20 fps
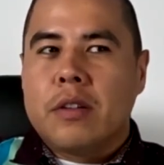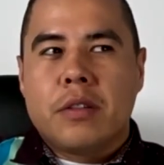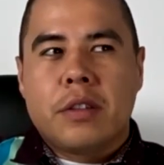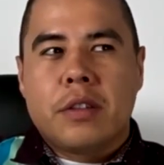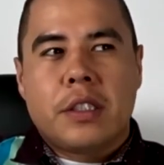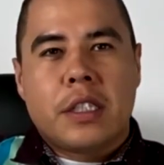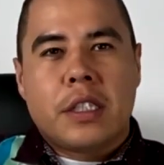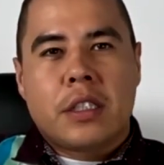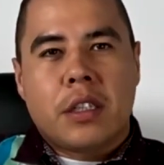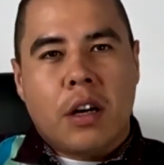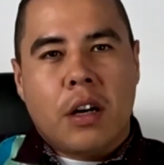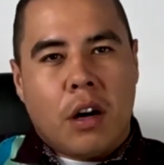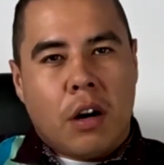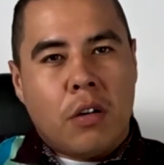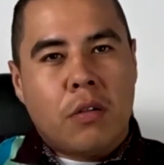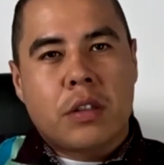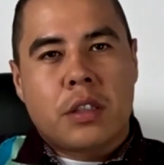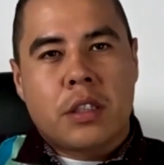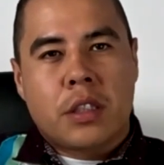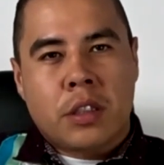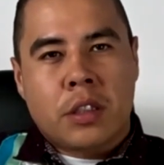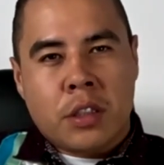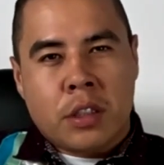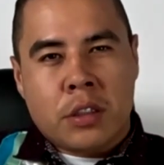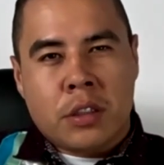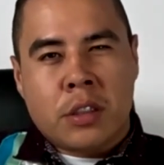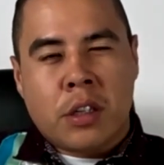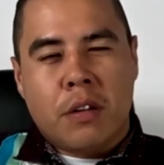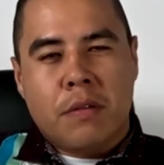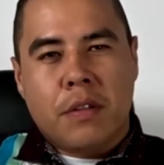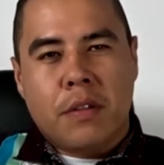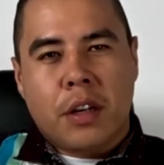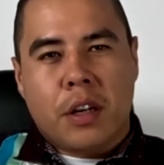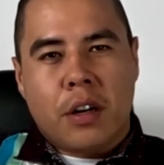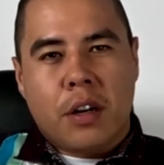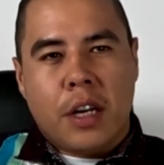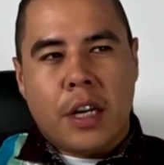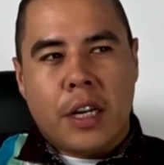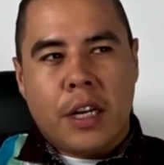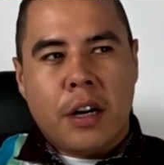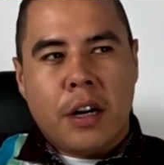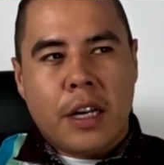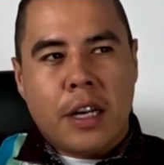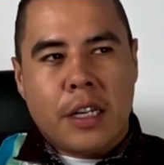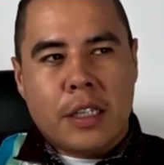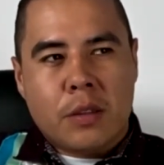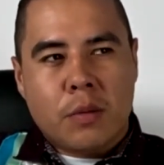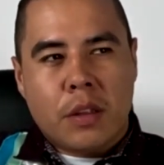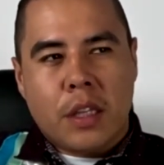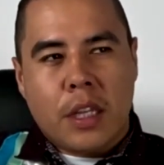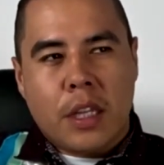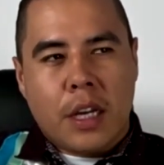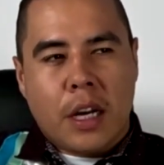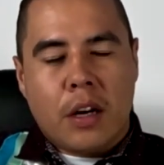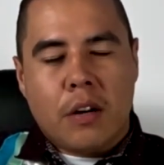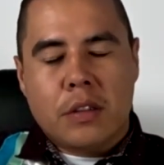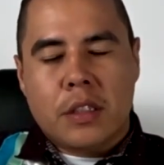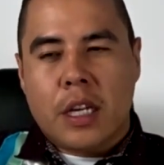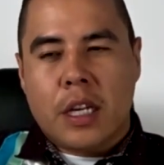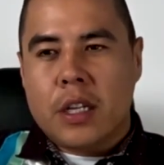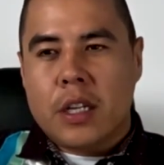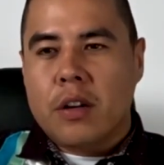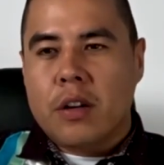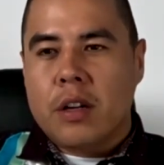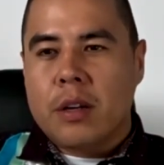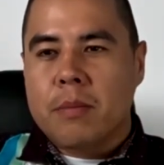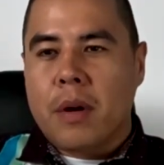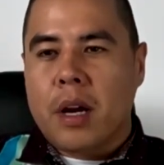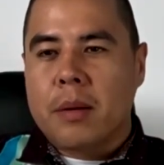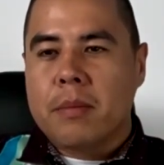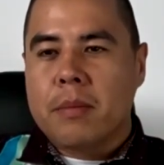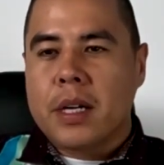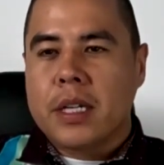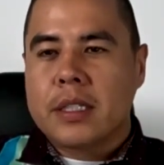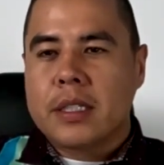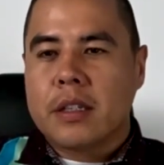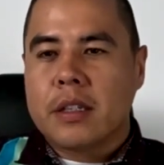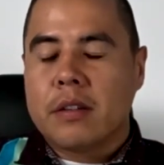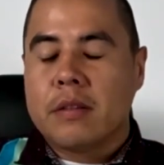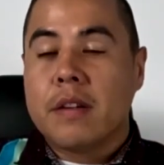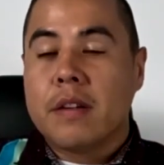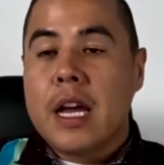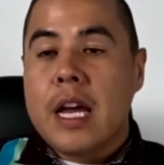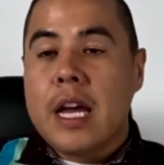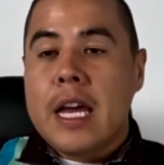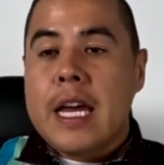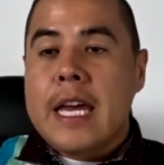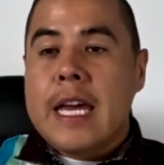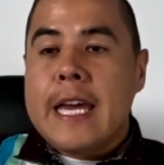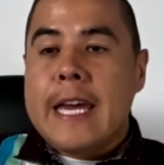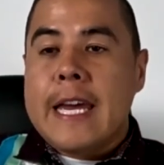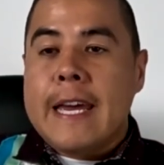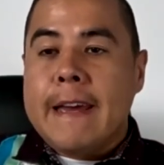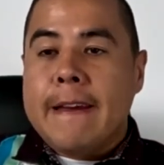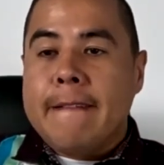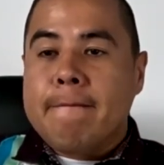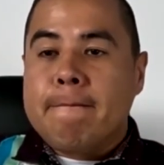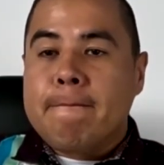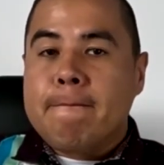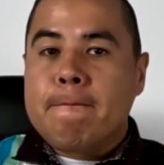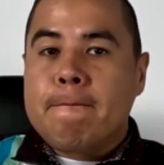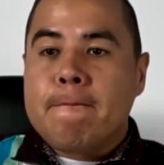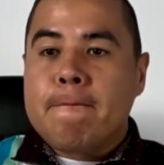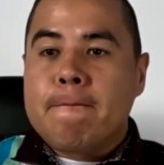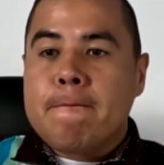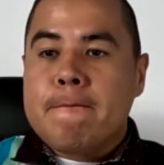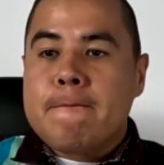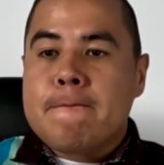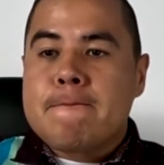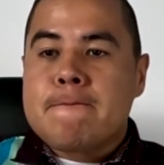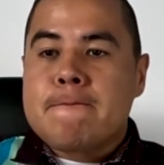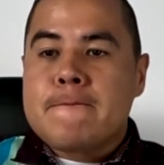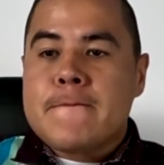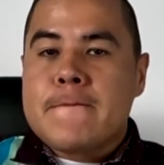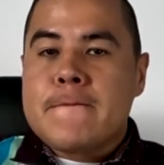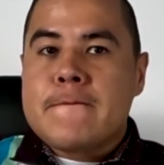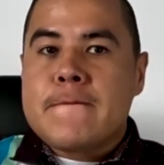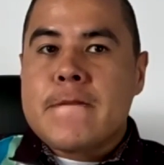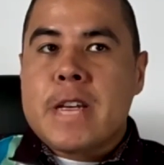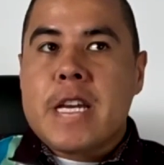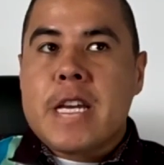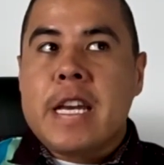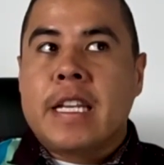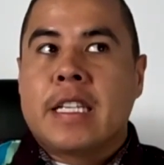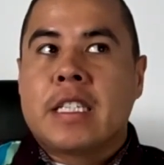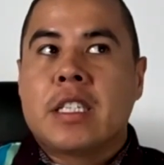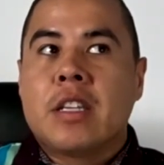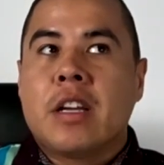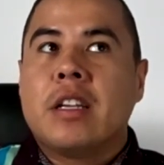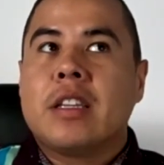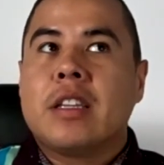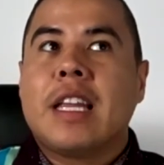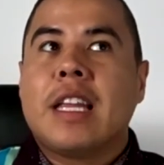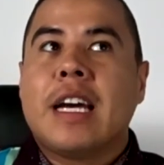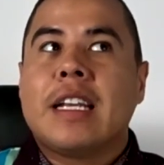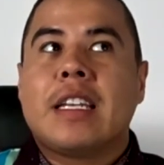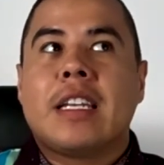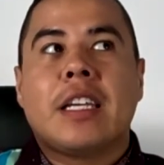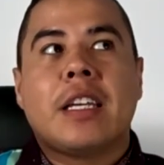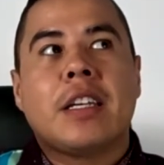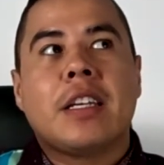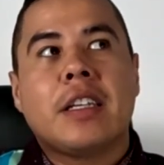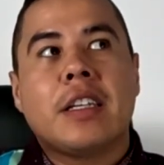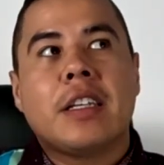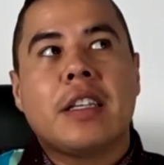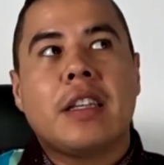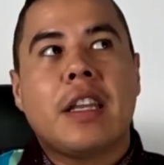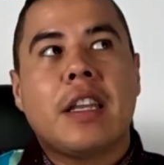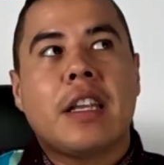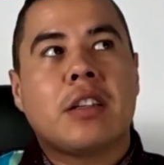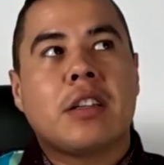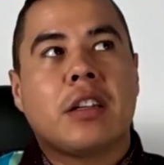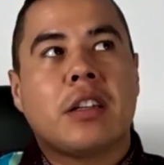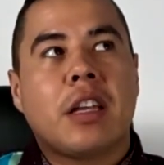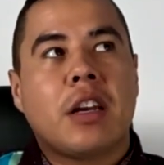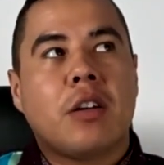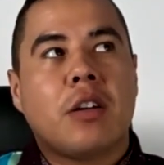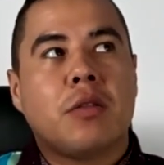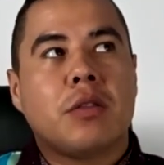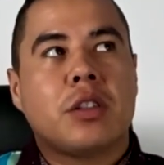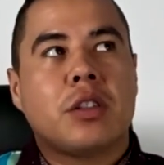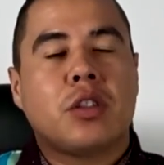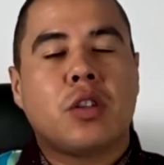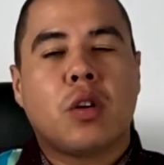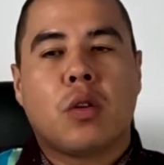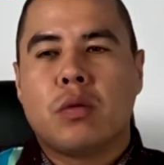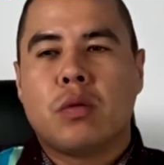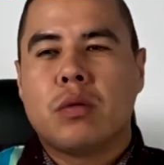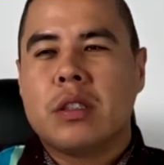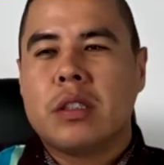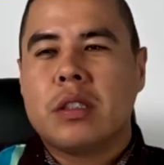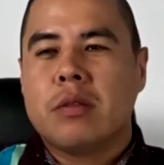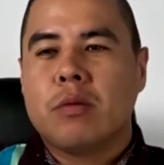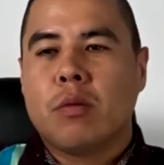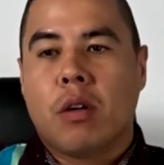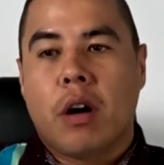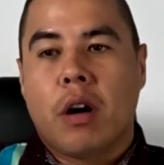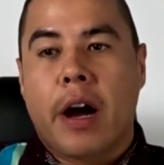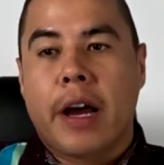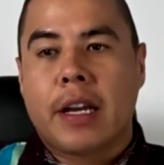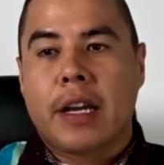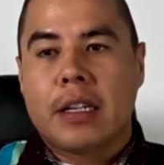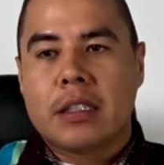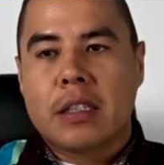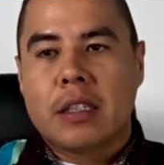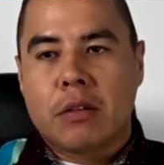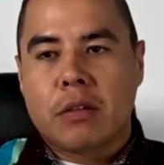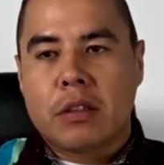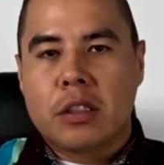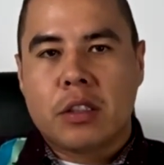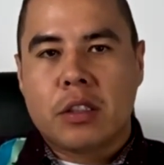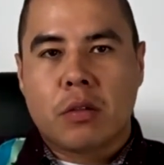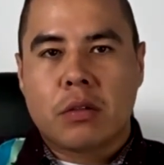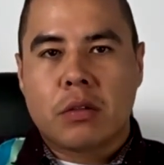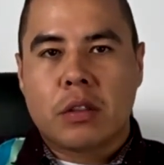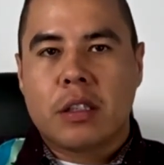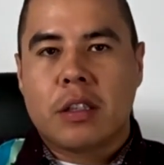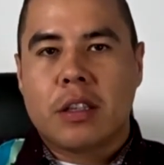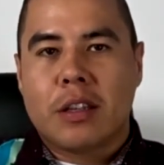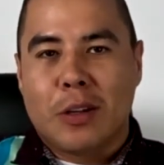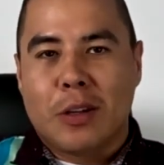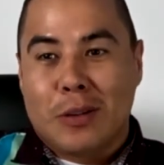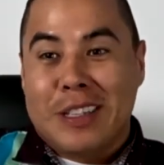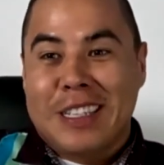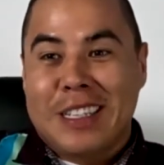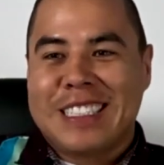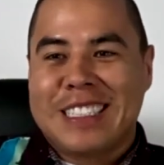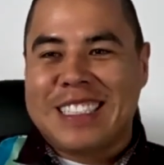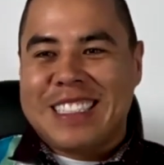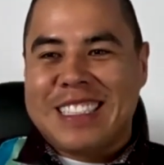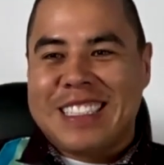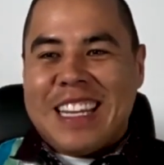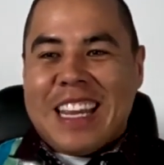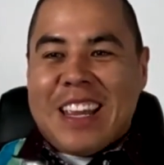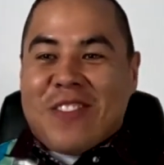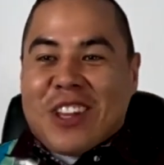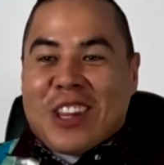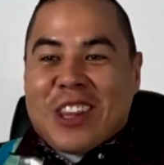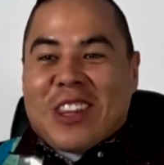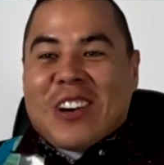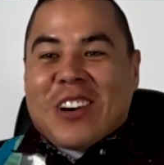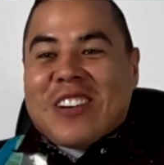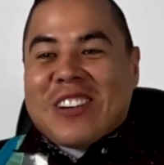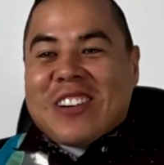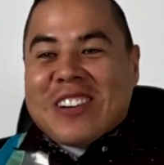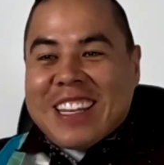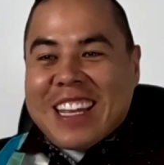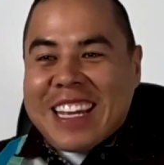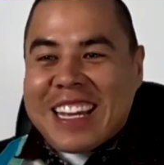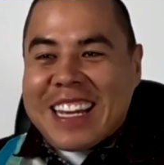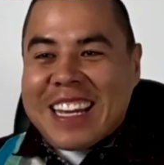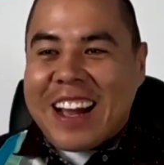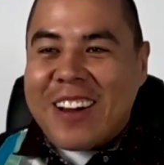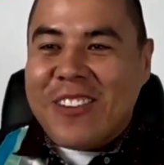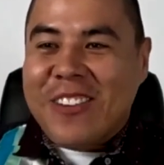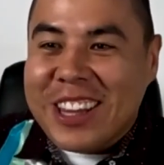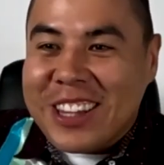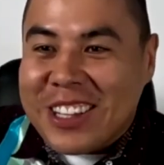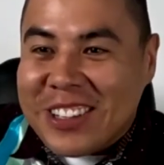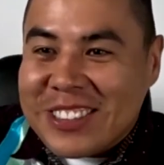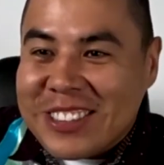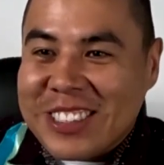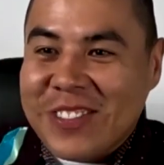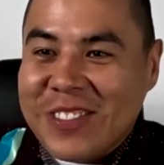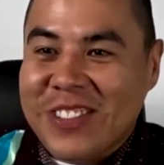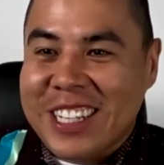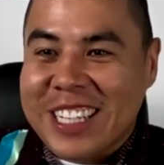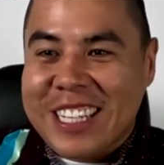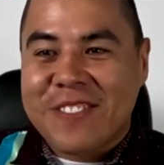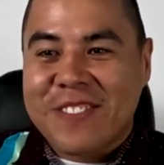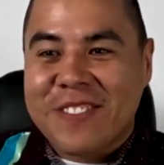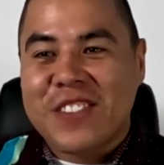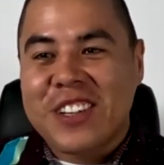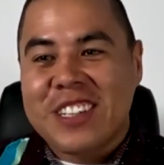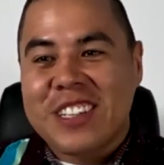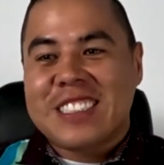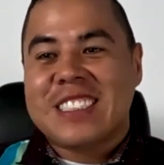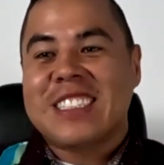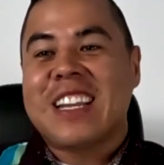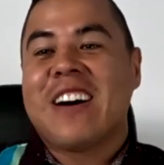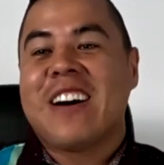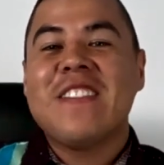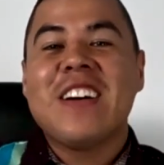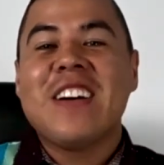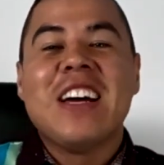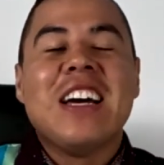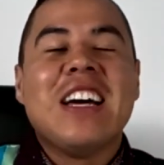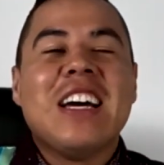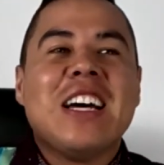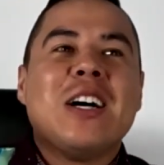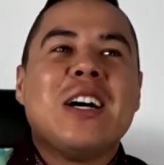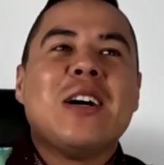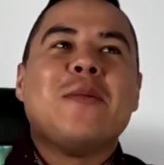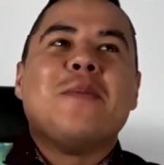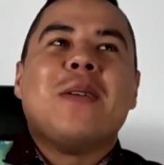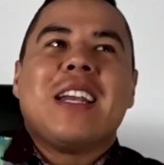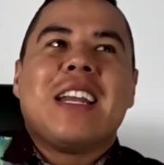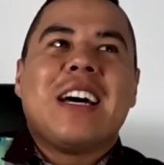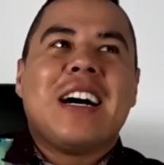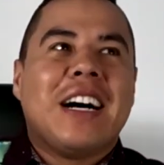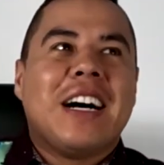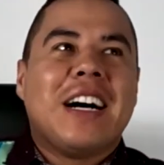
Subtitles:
just to always serve the creator. That's one thing I always have to remind myself. And it's not that. it's not that I was chosen. Well, I guess I was chosen to do this, even though like I went through some wicked fear stuff. But